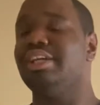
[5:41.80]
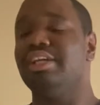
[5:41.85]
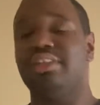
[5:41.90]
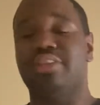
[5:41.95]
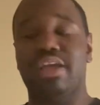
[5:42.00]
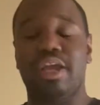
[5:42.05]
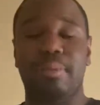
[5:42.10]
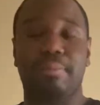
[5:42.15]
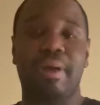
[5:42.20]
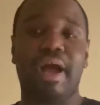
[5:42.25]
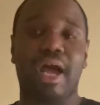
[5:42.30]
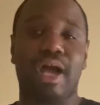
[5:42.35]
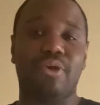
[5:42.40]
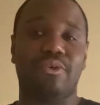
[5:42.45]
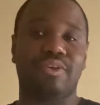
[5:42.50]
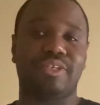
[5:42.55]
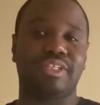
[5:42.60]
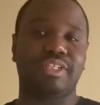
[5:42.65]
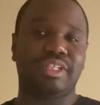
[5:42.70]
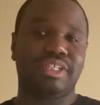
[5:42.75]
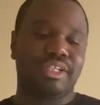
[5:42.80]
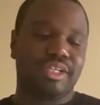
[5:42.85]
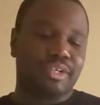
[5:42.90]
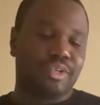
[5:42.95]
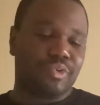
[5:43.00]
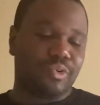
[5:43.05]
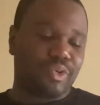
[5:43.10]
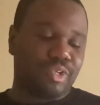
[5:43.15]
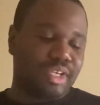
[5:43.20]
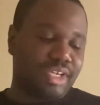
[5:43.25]
Their power,
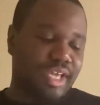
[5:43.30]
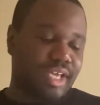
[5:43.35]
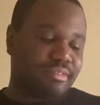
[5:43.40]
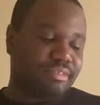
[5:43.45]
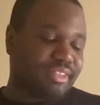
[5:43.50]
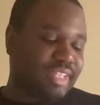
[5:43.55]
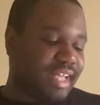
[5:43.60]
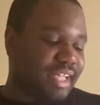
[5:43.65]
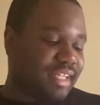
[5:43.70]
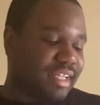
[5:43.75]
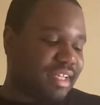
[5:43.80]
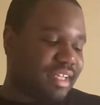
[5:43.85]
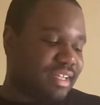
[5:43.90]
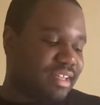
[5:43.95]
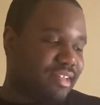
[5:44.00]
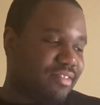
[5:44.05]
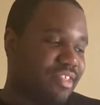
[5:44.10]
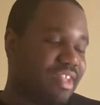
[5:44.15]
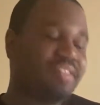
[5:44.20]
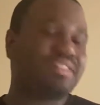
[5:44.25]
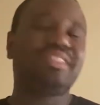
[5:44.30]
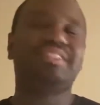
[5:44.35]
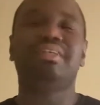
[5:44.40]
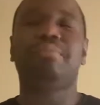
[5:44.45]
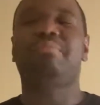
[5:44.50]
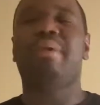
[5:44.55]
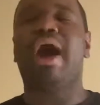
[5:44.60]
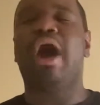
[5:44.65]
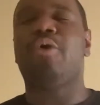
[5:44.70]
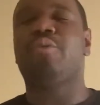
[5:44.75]
it was like, this is the
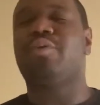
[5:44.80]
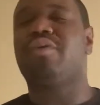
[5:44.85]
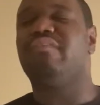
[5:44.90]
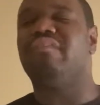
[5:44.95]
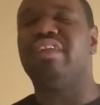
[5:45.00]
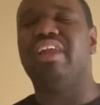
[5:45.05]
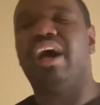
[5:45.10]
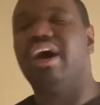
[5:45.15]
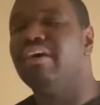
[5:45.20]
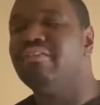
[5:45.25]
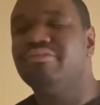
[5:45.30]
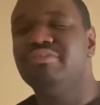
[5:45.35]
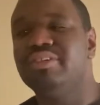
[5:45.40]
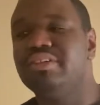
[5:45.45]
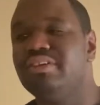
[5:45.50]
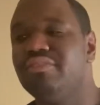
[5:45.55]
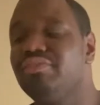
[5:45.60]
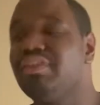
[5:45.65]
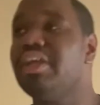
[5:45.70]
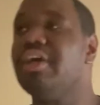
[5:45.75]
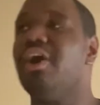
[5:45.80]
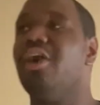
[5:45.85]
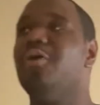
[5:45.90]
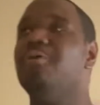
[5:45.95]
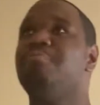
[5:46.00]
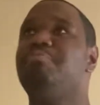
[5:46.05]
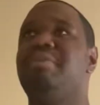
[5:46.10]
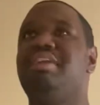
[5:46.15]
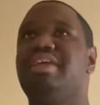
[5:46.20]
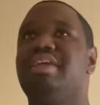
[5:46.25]
power of love. The
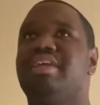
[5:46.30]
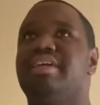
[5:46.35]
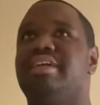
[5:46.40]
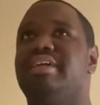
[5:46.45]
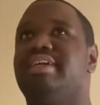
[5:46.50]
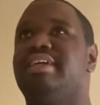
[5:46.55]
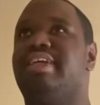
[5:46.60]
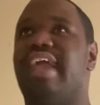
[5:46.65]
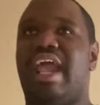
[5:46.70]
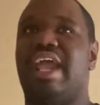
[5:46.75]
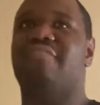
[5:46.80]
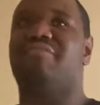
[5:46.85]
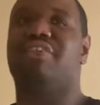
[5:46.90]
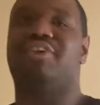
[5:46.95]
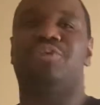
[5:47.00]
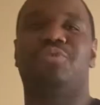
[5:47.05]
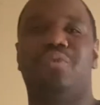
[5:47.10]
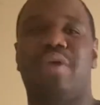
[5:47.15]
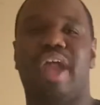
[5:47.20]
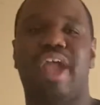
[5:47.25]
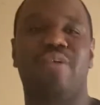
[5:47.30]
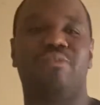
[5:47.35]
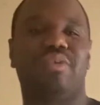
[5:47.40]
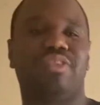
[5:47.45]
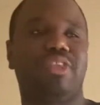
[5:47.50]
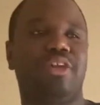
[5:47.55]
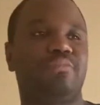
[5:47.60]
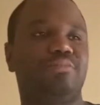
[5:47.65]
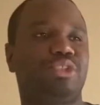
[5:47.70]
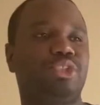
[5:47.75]
opening gave it away
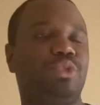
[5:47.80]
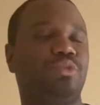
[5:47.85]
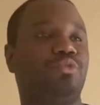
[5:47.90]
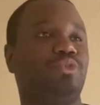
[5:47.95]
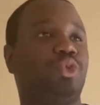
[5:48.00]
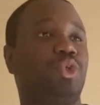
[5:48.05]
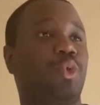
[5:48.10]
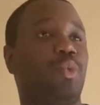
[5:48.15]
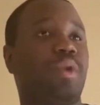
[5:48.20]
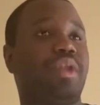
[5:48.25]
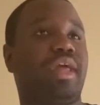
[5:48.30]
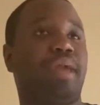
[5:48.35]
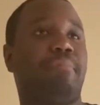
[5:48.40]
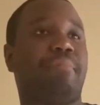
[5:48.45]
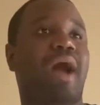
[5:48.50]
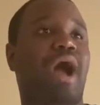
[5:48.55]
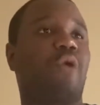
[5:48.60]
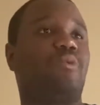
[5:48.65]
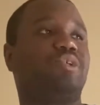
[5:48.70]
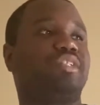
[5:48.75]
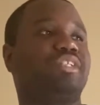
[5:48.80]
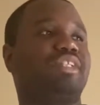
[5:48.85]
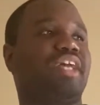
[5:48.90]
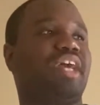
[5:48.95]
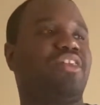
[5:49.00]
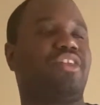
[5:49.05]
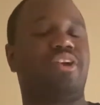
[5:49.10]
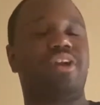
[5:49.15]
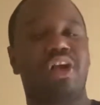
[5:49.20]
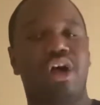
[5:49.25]
with them two doing their powers
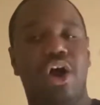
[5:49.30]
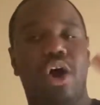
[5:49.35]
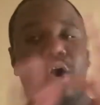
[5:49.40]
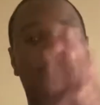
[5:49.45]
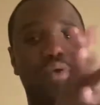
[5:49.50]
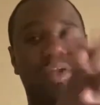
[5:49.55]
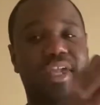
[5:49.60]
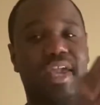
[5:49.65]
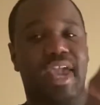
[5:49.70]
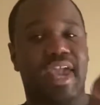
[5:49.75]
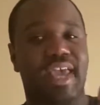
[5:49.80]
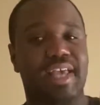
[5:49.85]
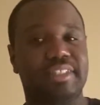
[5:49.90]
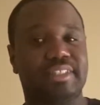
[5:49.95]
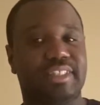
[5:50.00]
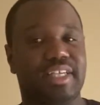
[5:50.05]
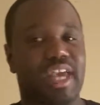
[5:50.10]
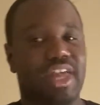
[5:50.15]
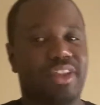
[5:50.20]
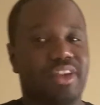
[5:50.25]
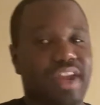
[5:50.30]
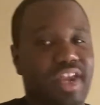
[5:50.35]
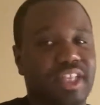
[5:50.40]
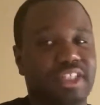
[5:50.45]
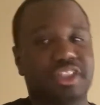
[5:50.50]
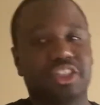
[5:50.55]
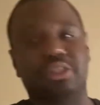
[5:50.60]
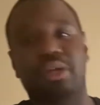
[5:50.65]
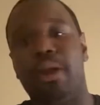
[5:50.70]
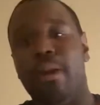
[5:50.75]
together, holding hands together, and
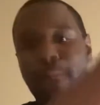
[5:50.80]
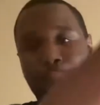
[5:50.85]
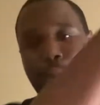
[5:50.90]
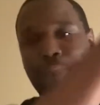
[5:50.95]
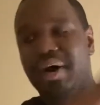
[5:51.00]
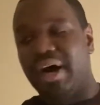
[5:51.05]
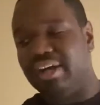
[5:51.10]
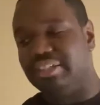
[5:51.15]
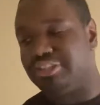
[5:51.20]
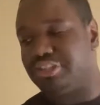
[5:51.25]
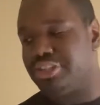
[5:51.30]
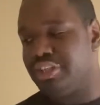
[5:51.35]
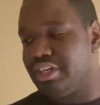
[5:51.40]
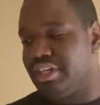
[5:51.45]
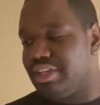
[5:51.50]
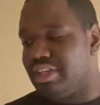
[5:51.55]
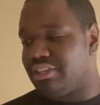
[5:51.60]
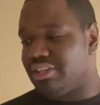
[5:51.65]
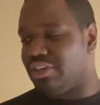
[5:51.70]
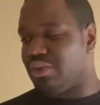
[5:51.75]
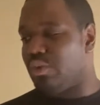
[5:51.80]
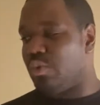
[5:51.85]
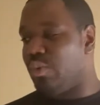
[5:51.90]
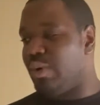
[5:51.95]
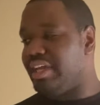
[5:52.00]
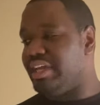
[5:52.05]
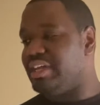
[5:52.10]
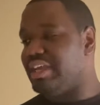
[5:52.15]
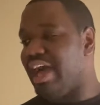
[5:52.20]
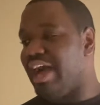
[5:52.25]
just punch the
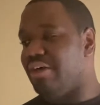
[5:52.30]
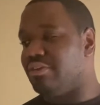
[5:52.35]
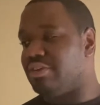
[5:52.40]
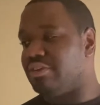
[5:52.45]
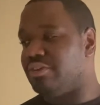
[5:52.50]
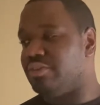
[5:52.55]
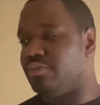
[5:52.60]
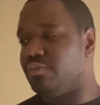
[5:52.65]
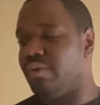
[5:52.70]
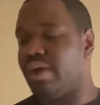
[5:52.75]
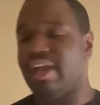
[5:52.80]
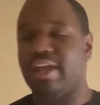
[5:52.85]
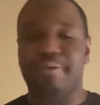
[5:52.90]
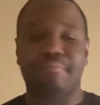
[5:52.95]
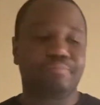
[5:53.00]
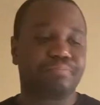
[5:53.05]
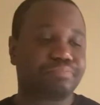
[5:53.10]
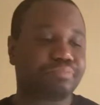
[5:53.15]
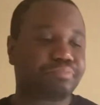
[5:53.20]
queen out of the way.